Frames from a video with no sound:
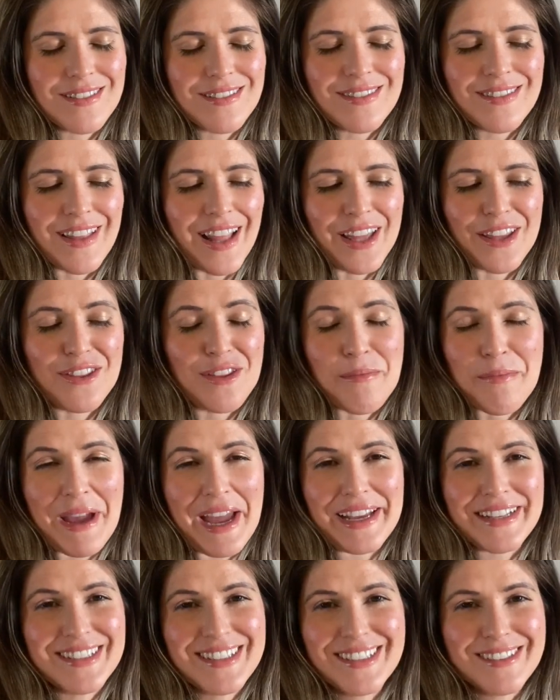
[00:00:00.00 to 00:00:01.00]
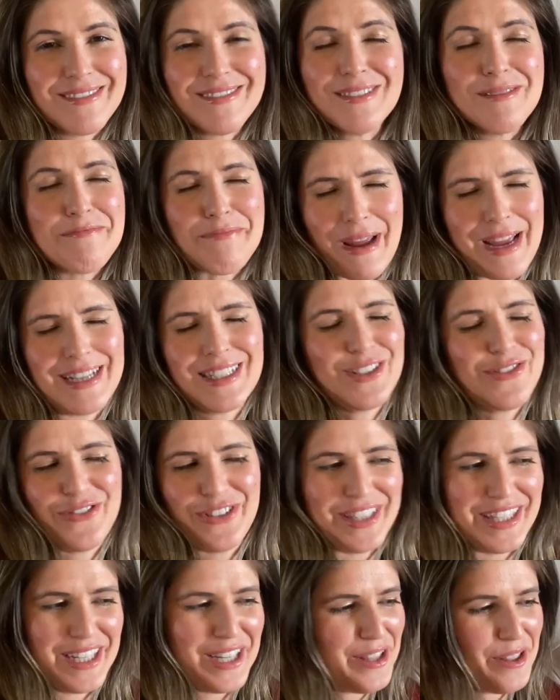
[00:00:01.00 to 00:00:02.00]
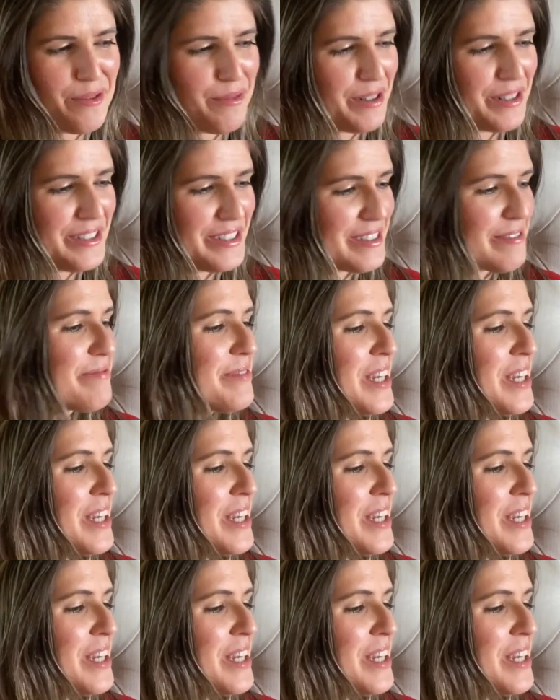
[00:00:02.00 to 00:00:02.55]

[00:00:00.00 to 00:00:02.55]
like the best feeling in the world.